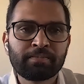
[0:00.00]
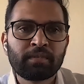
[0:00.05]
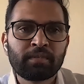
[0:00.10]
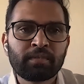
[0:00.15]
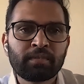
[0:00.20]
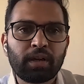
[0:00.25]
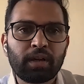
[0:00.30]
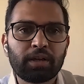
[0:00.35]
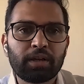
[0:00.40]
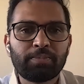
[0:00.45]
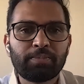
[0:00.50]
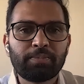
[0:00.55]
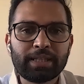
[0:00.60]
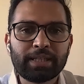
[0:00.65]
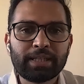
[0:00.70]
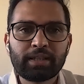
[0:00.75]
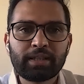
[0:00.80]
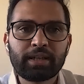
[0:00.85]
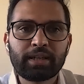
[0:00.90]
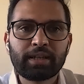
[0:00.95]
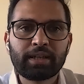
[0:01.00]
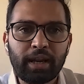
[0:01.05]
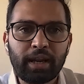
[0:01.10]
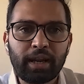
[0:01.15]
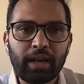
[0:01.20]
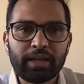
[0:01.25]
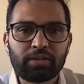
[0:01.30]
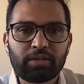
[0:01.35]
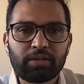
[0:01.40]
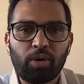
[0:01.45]
to basically
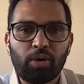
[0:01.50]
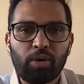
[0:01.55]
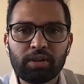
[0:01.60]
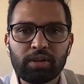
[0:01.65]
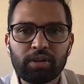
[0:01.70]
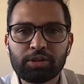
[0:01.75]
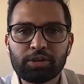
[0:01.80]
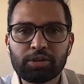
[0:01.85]
connect all these